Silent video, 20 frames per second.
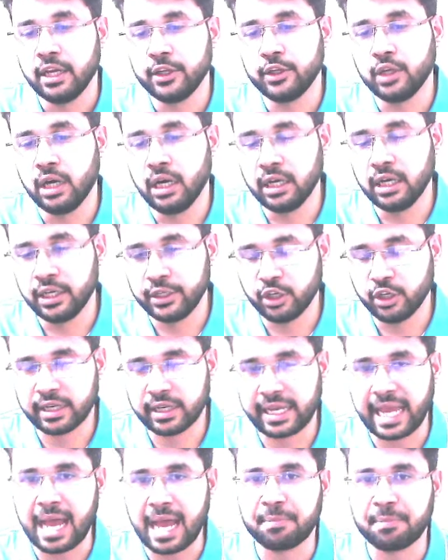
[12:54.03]
your
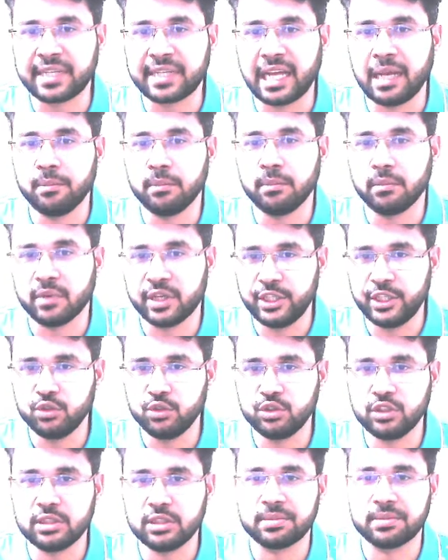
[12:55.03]
gap time
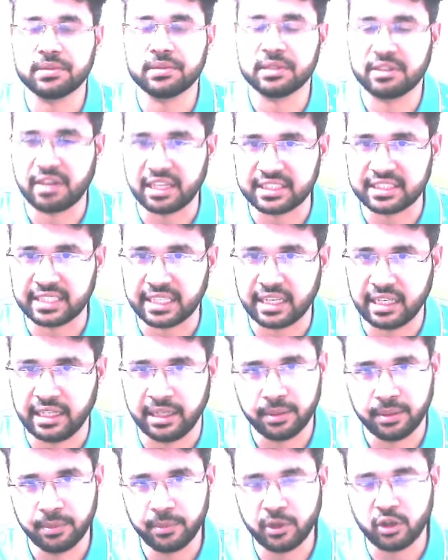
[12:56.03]
reduces
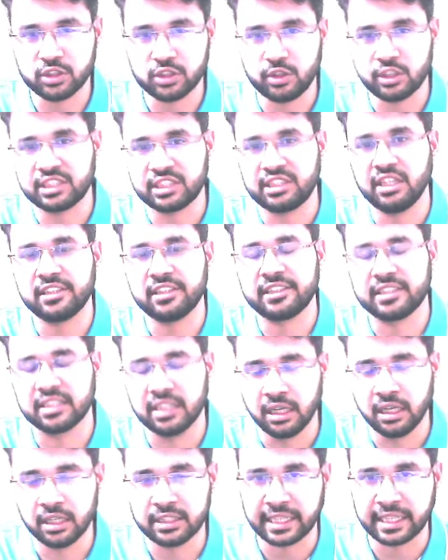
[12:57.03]
drastically because you are still
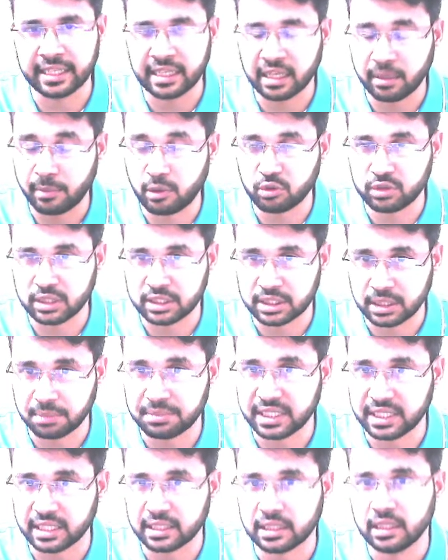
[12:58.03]
thinking about the
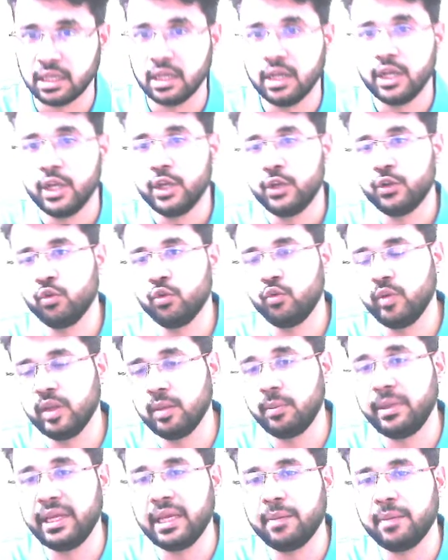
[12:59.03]
subject. You will
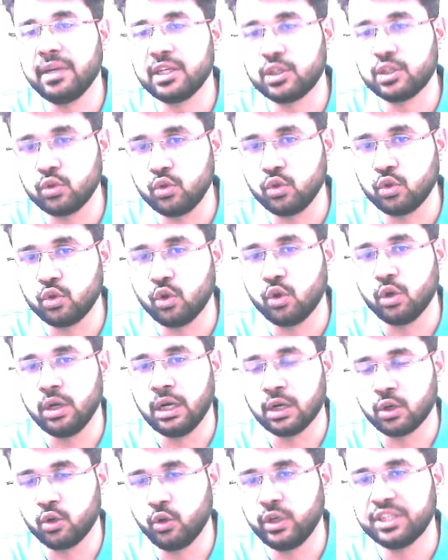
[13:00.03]
be able to
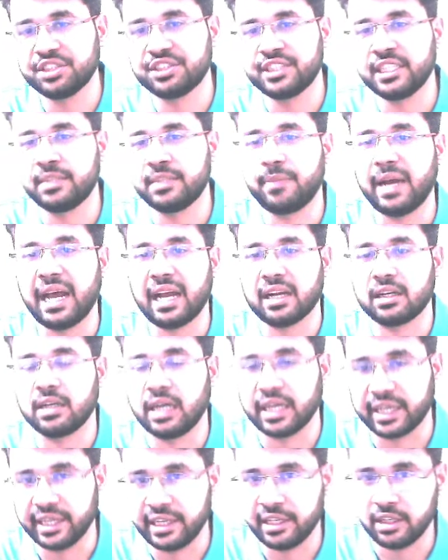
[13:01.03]
go and sit back
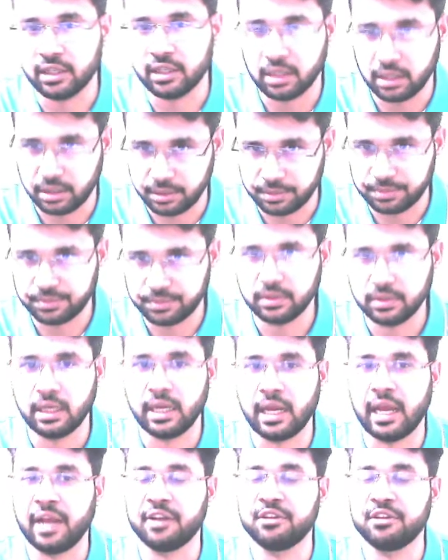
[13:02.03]
again
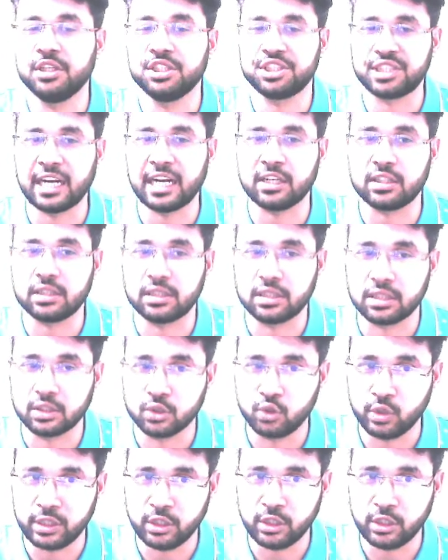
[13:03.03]
and start doing